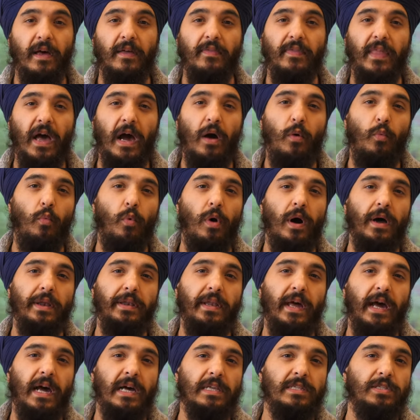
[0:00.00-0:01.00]
that
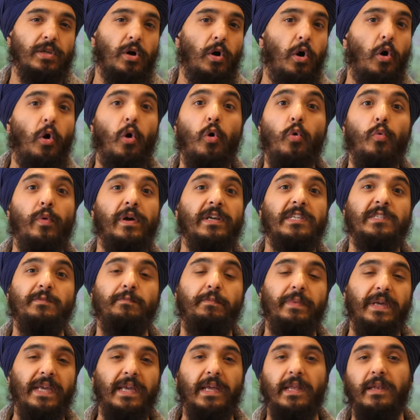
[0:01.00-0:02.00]
one has always
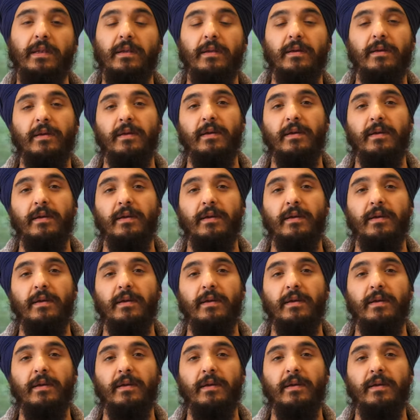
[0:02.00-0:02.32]
been.